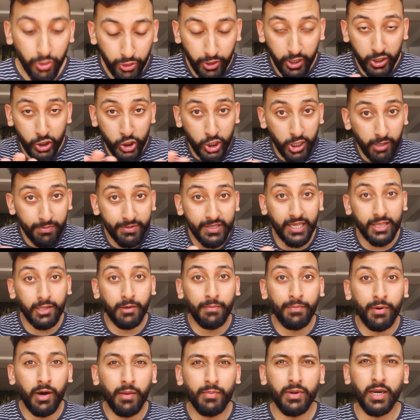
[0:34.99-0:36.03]
the chips at the
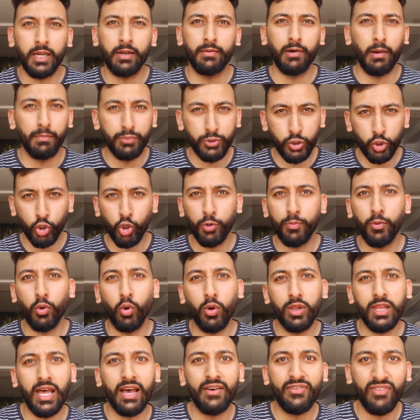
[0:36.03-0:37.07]
bottom kind of absorb
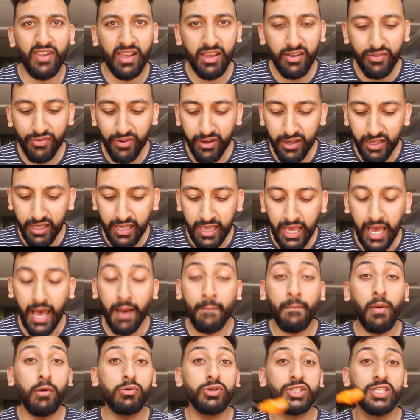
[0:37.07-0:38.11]
all that flavor,
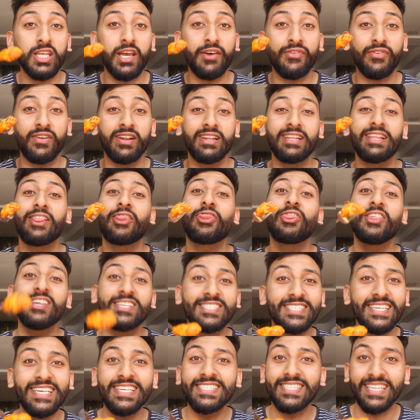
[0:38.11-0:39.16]
and most definitely
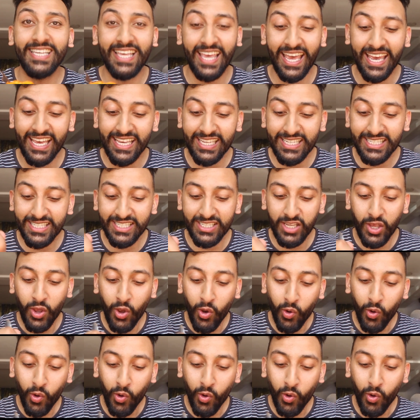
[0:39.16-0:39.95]
this is the case